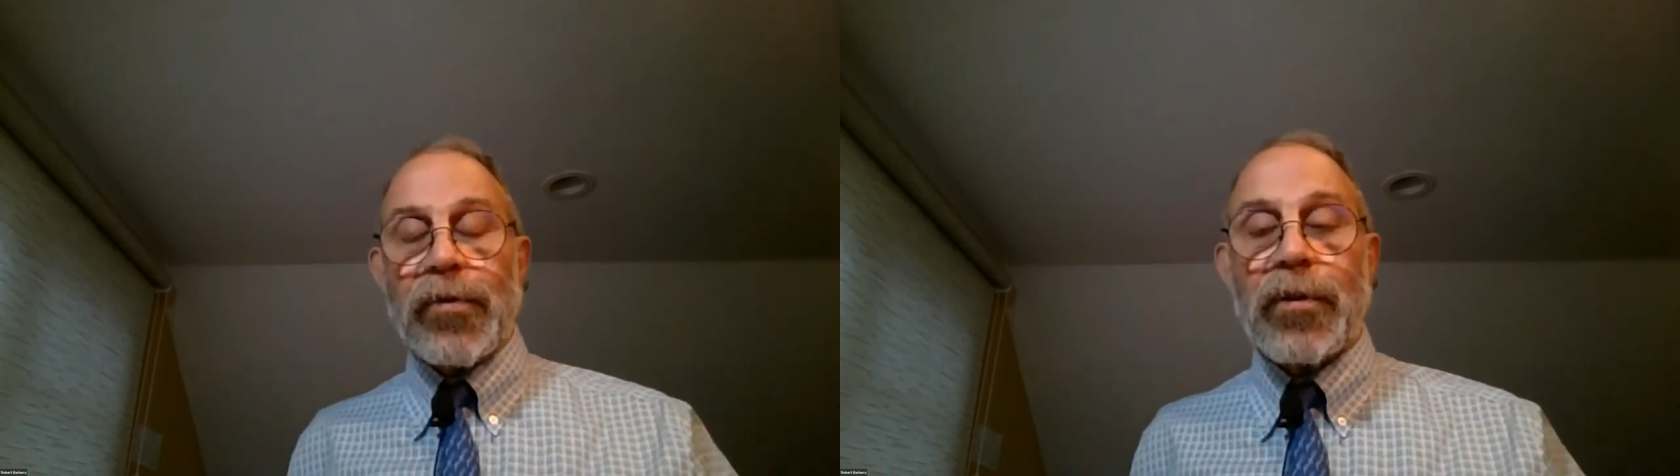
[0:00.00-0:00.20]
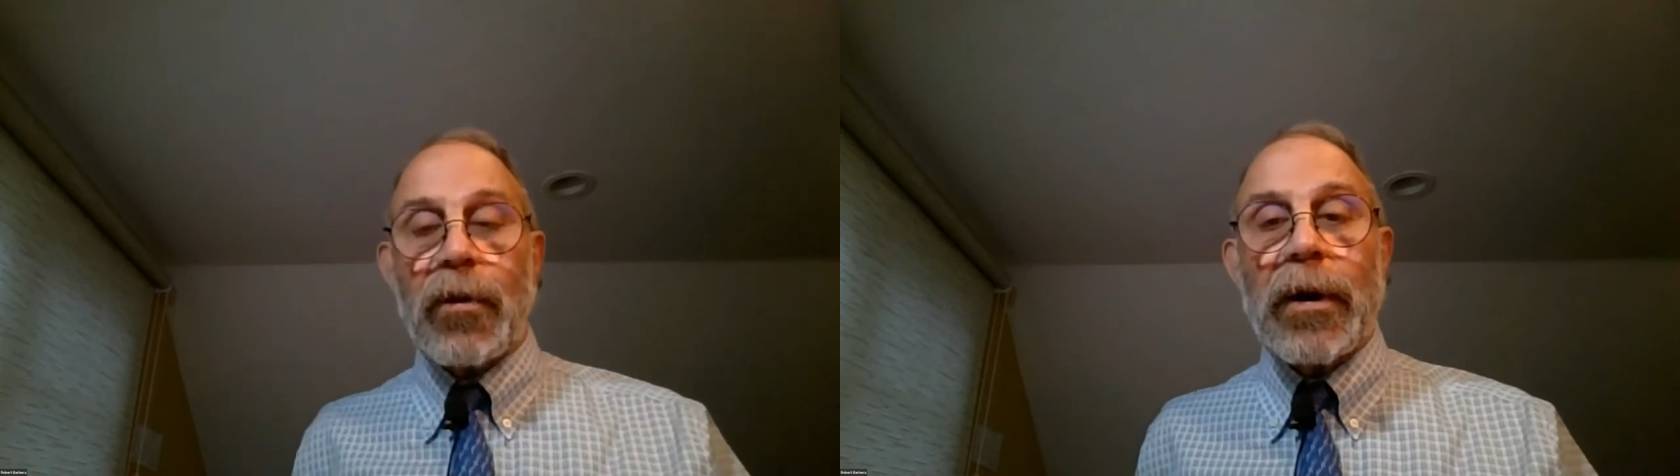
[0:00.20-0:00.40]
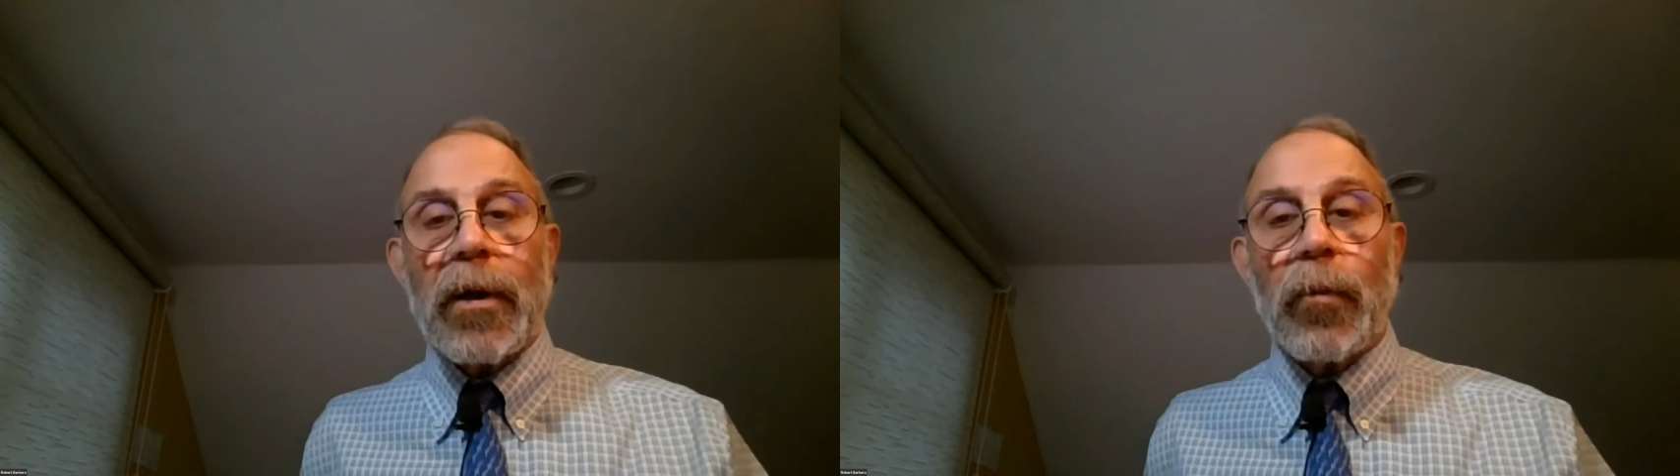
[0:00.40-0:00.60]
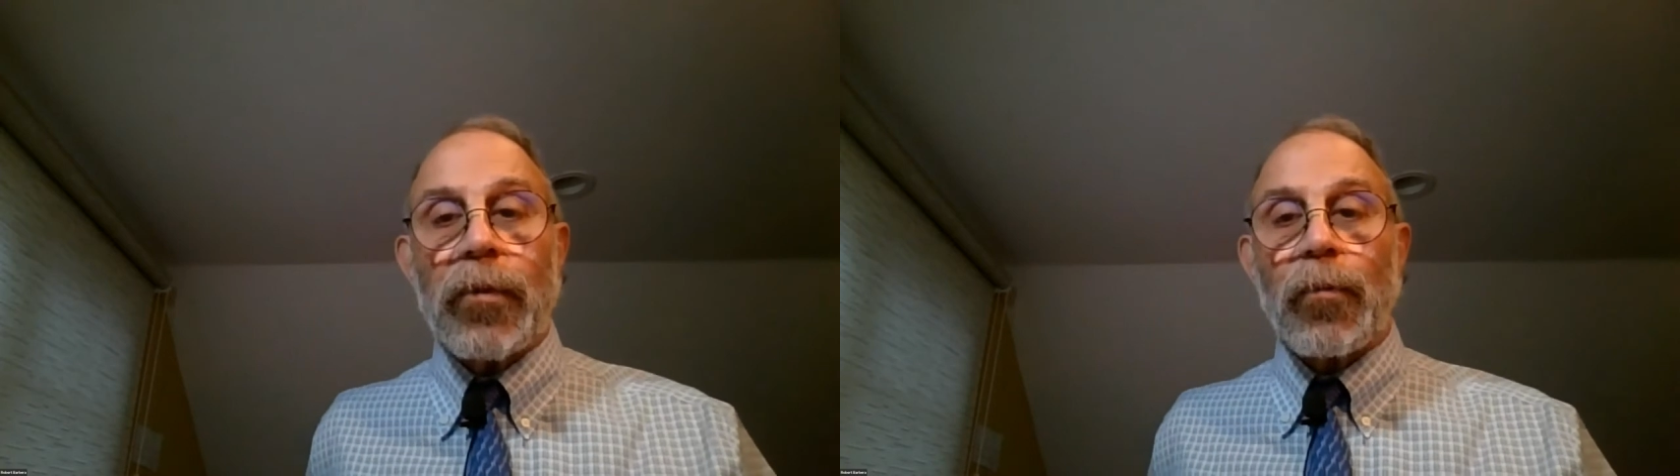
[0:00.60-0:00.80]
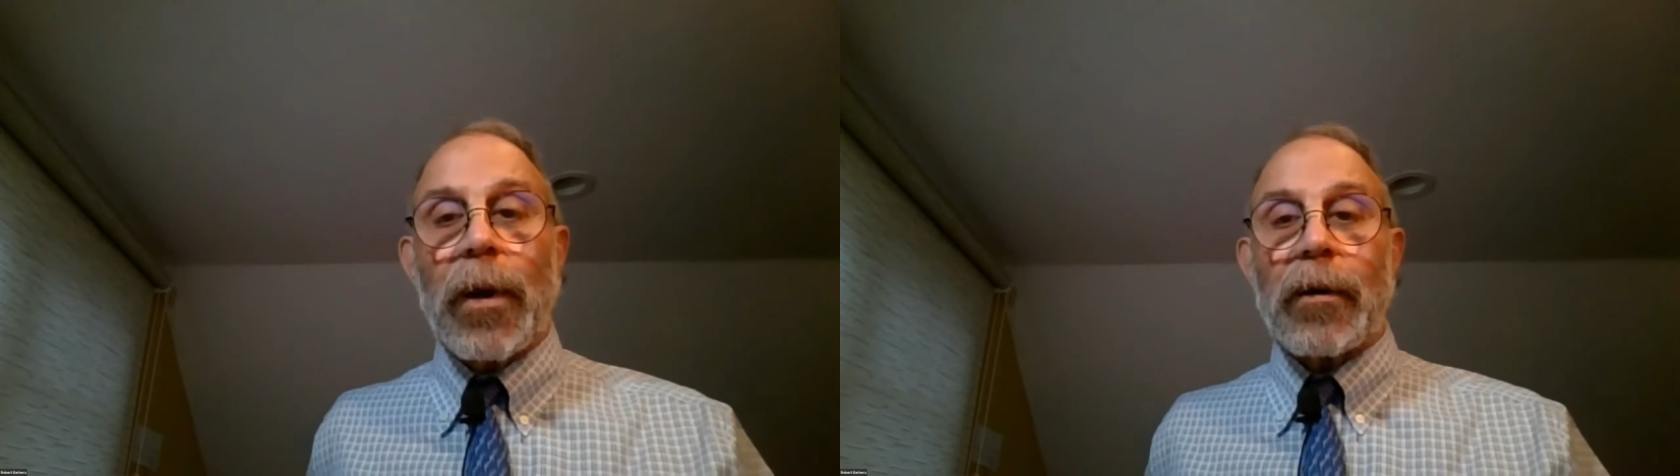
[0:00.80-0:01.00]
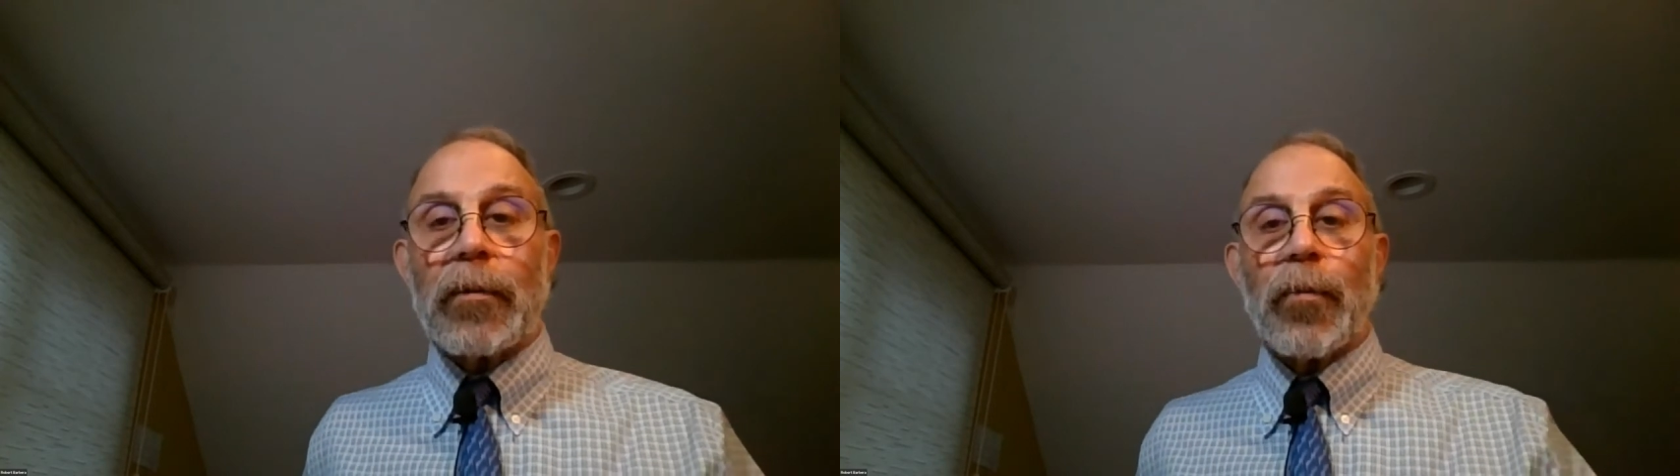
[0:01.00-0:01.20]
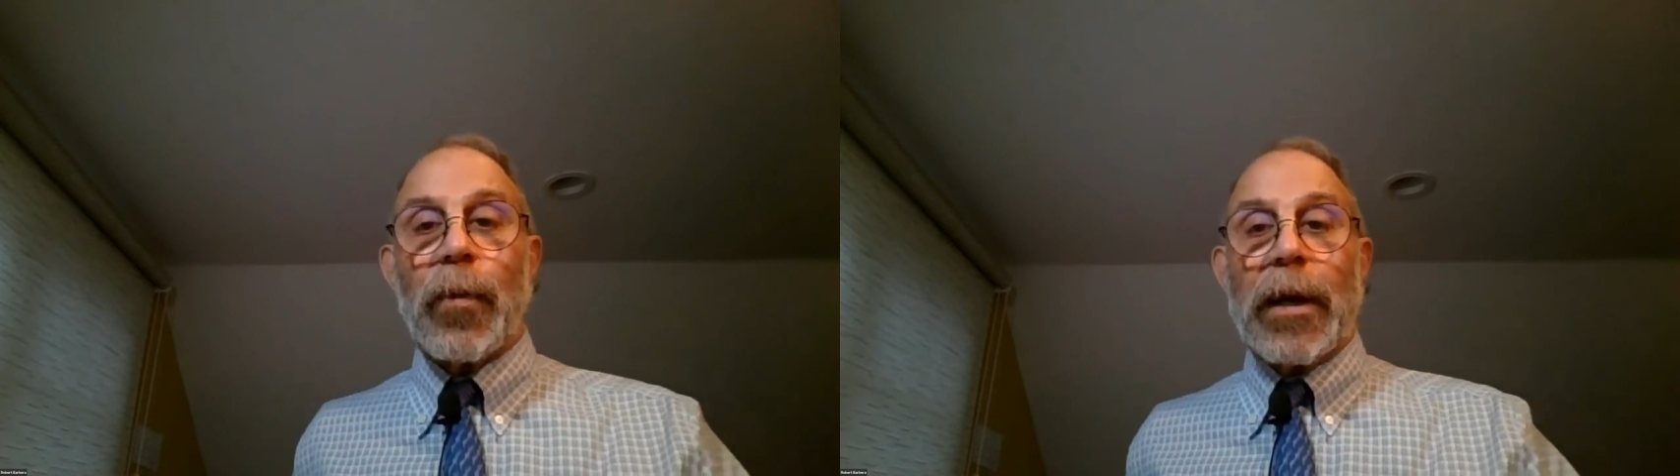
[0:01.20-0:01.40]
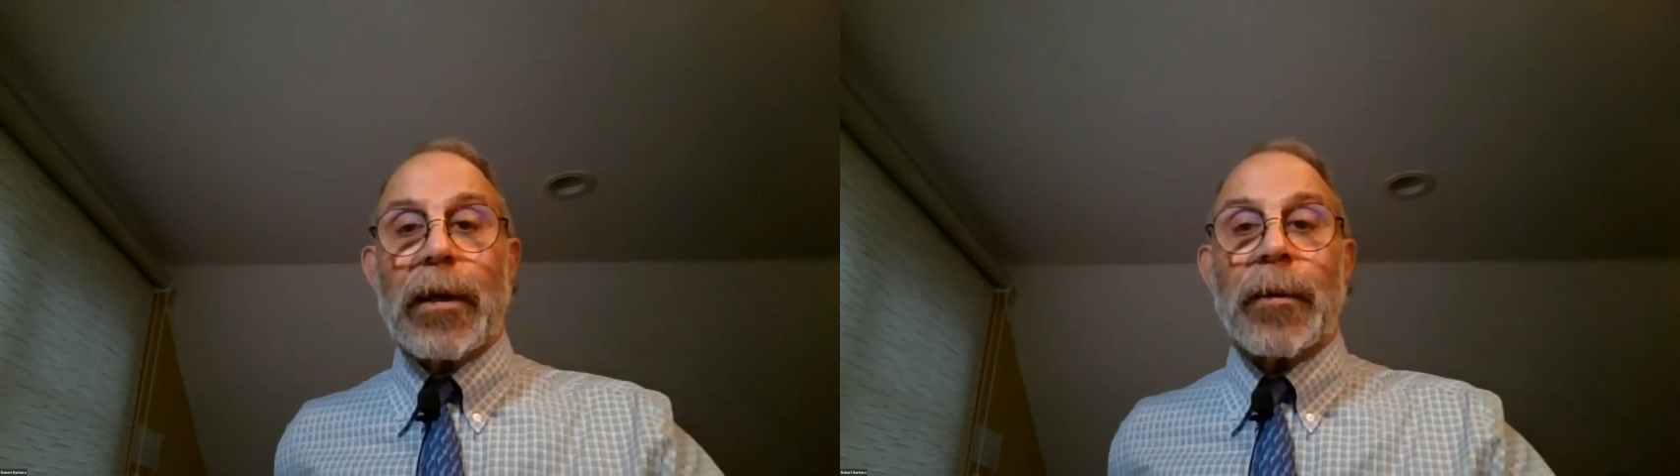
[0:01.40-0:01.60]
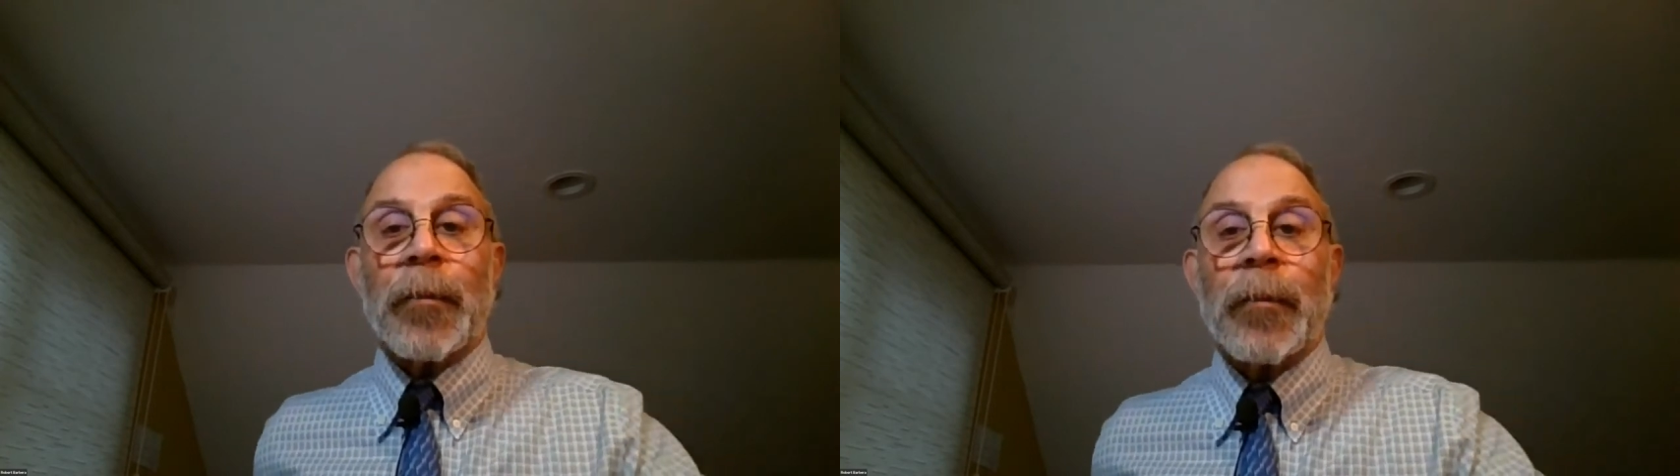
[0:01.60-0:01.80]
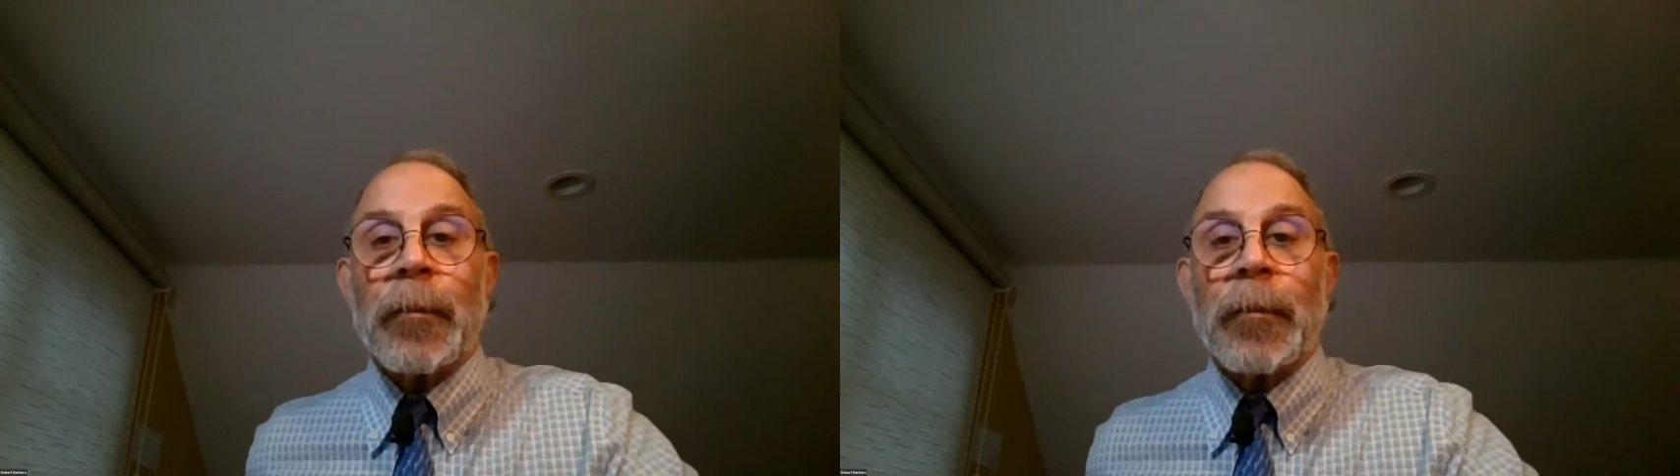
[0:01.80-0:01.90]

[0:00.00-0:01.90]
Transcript: starting with Ronald Reagan?